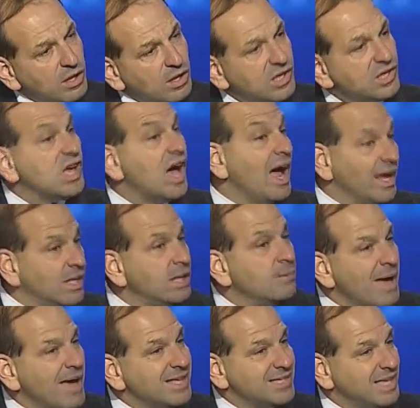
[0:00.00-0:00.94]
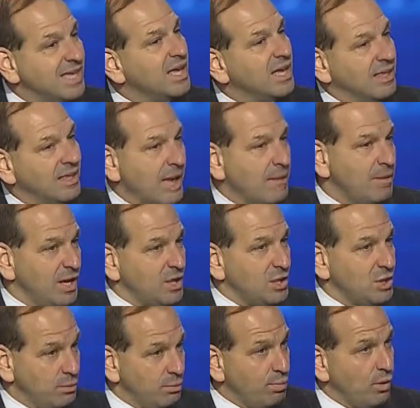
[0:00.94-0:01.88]
designed a mass
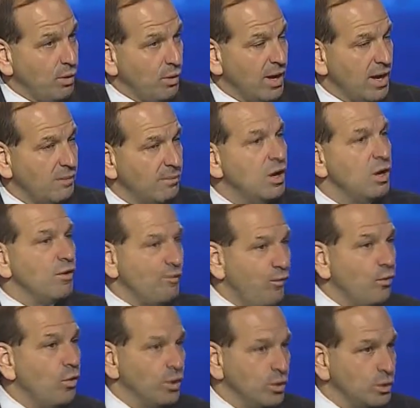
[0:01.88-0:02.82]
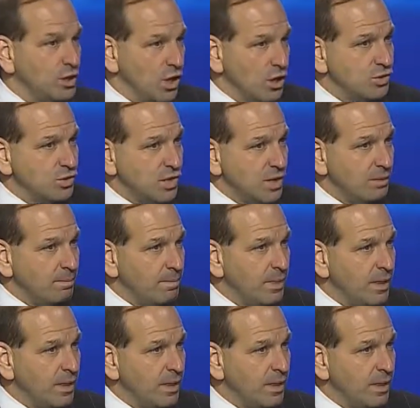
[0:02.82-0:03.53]
decontamination program for New Jersey.